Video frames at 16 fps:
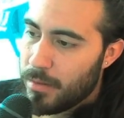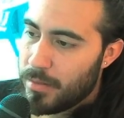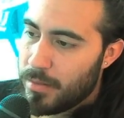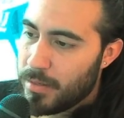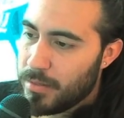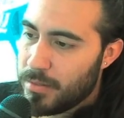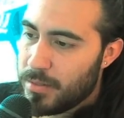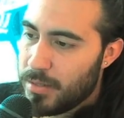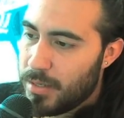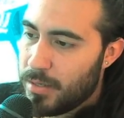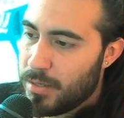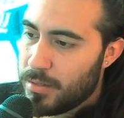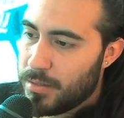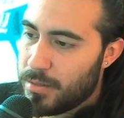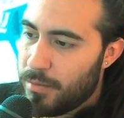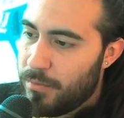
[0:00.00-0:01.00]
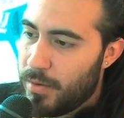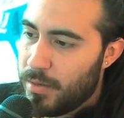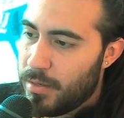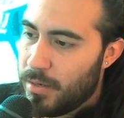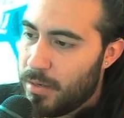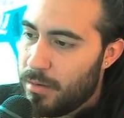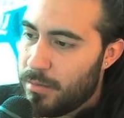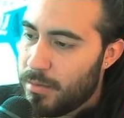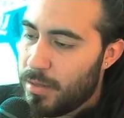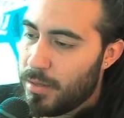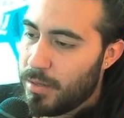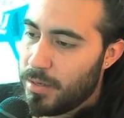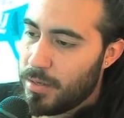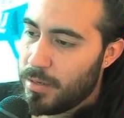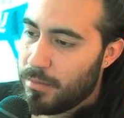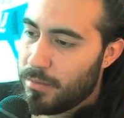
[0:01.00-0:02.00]
This is the
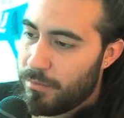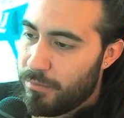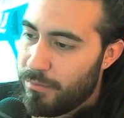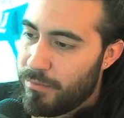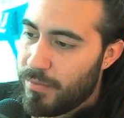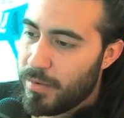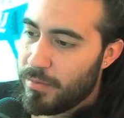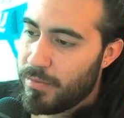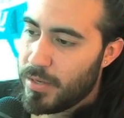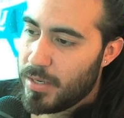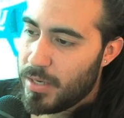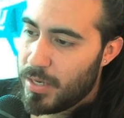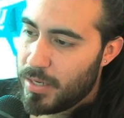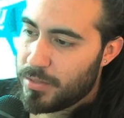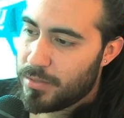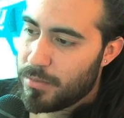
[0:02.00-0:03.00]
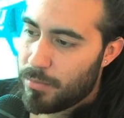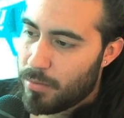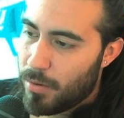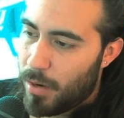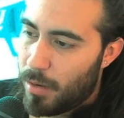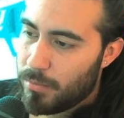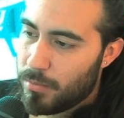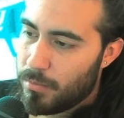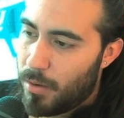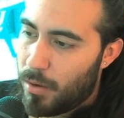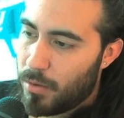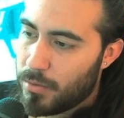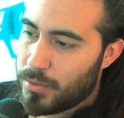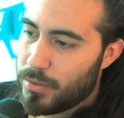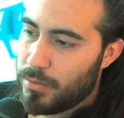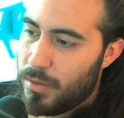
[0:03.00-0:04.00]
vividness problem,
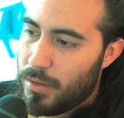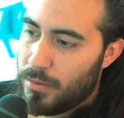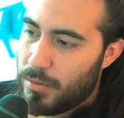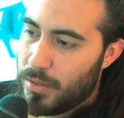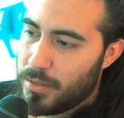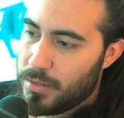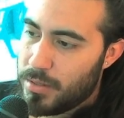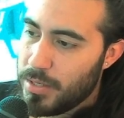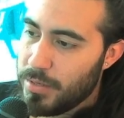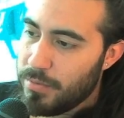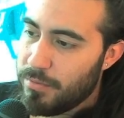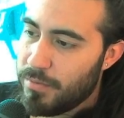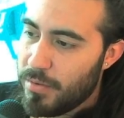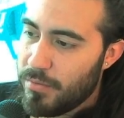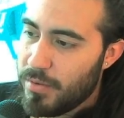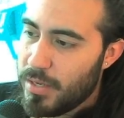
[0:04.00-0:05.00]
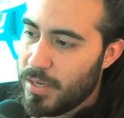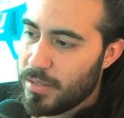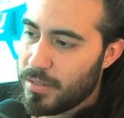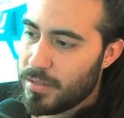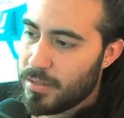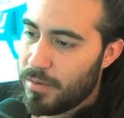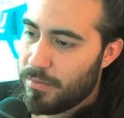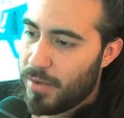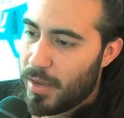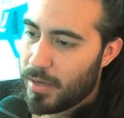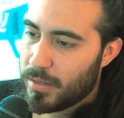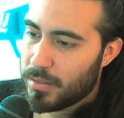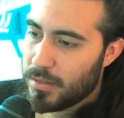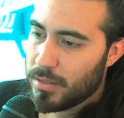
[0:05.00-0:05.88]
also known as the vividness effect.